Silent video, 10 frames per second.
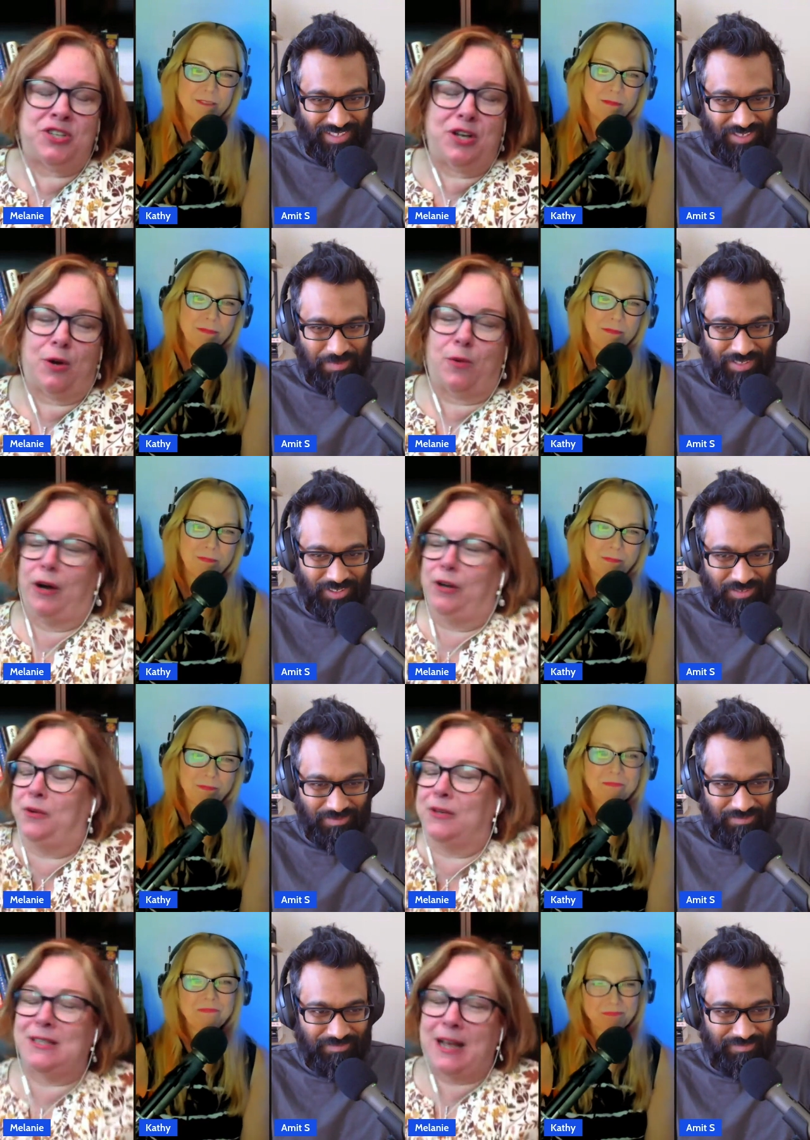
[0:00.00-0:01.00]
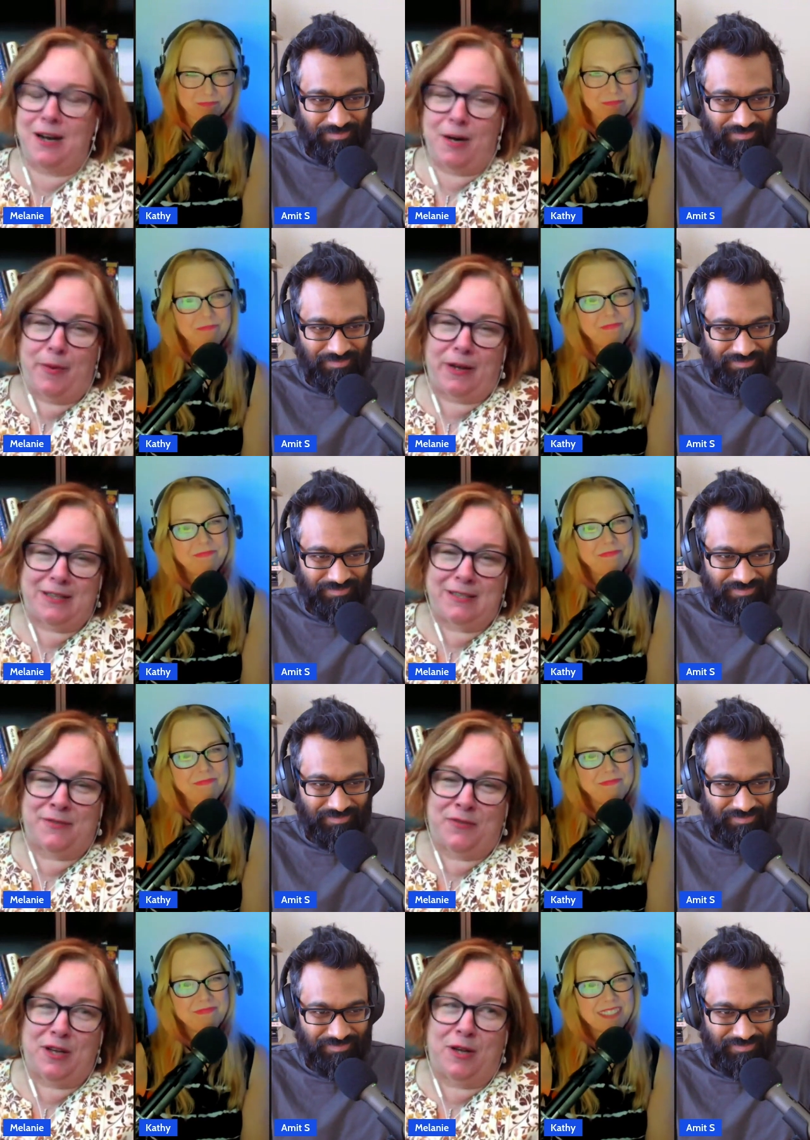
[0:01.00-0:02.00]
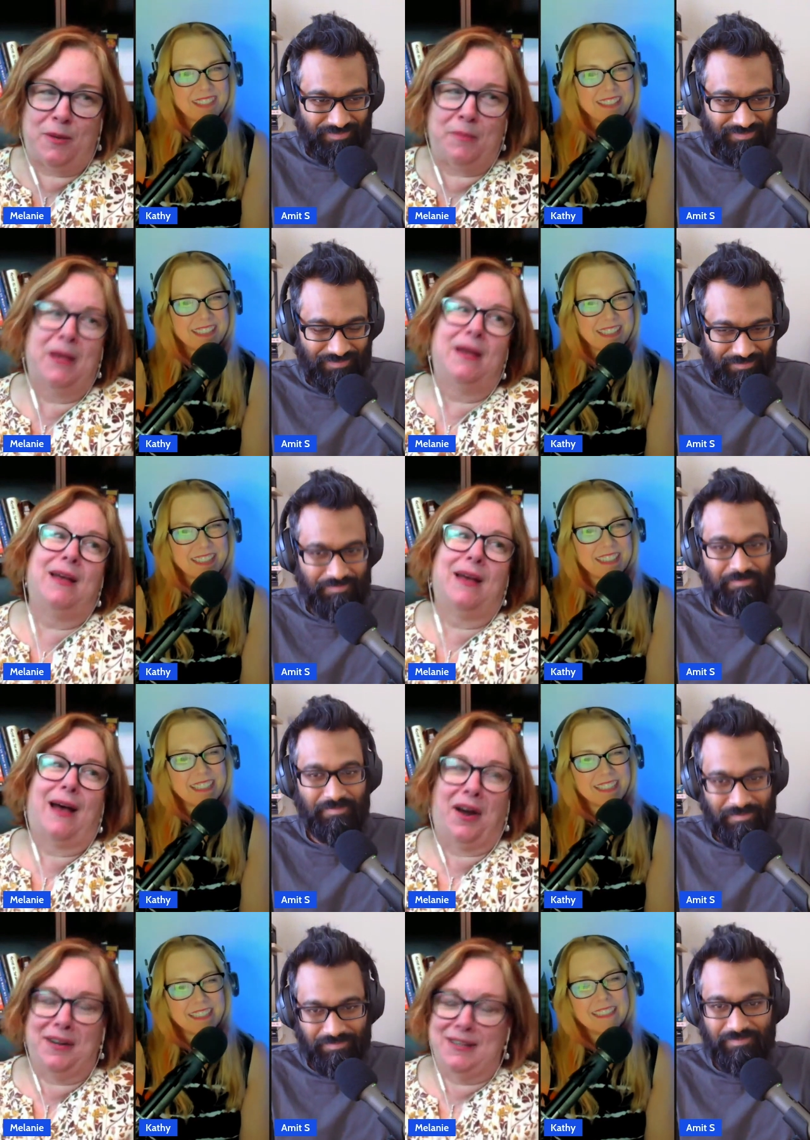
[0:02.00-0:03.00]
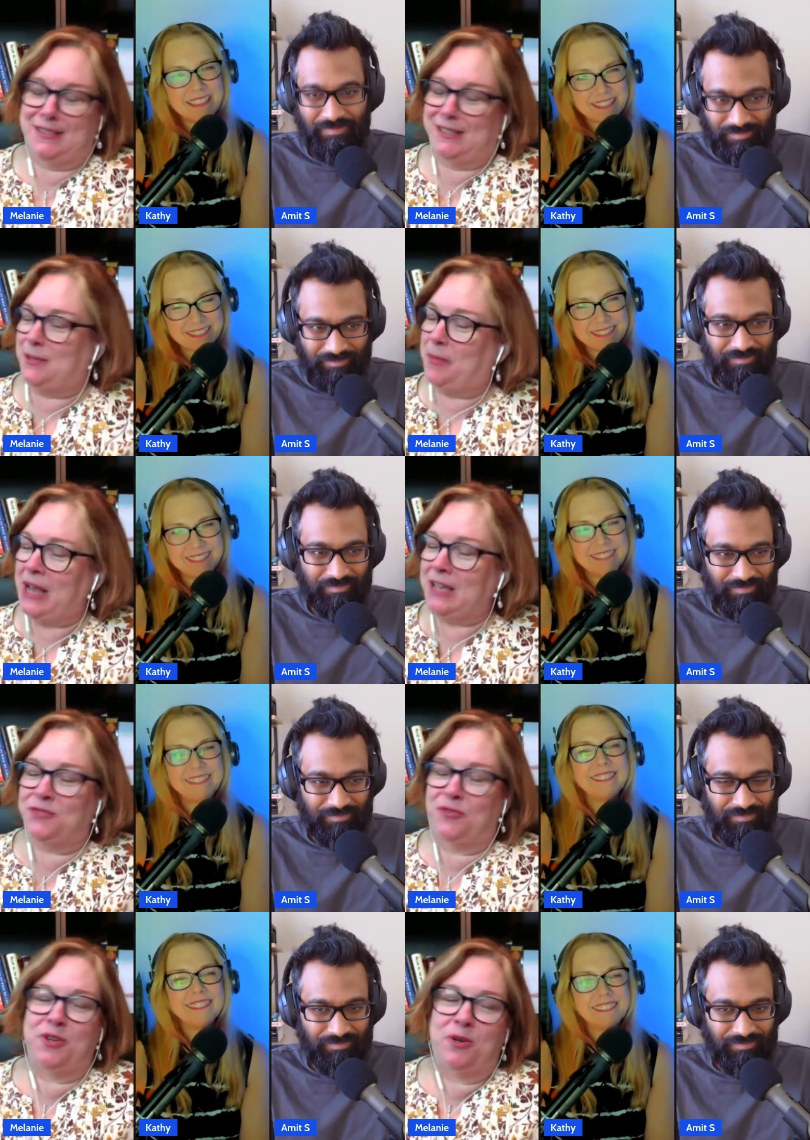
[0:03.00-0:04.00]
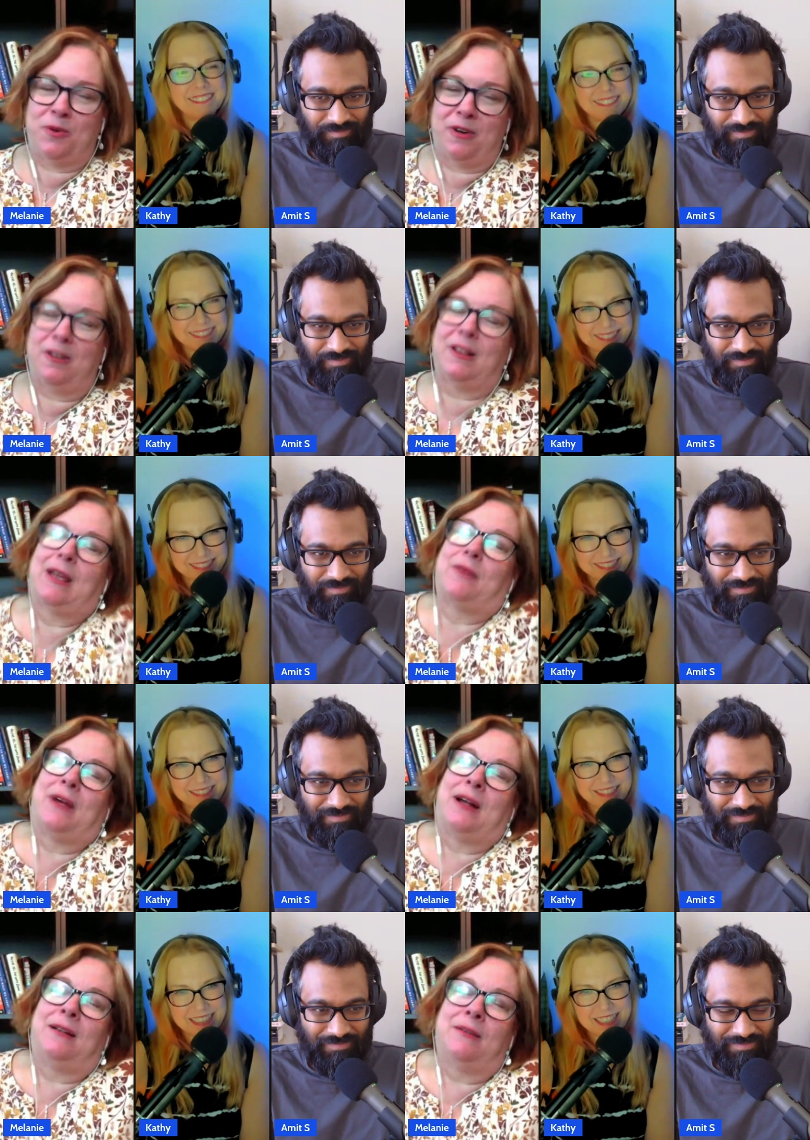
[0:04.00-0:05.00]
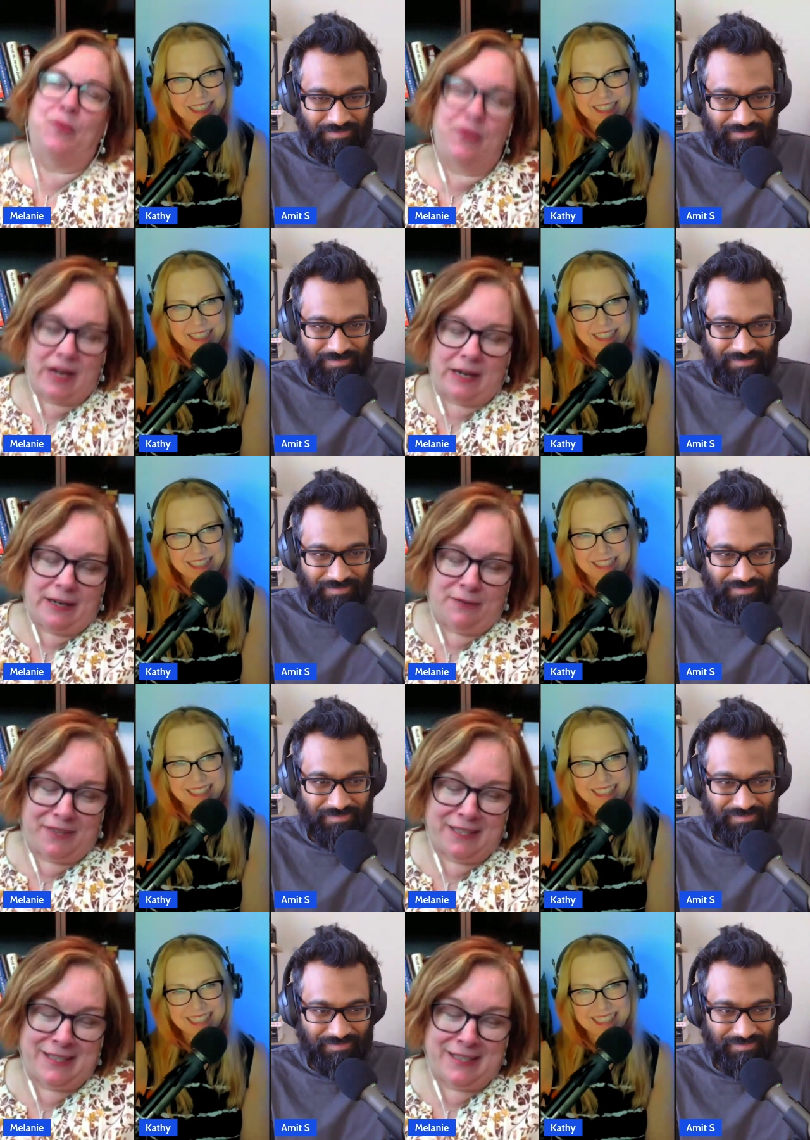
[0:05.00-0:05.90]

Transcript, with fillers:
Speaker 1: know so are you excited about this film? Are is this a pass for you? Or are you like, well, we've got Netflix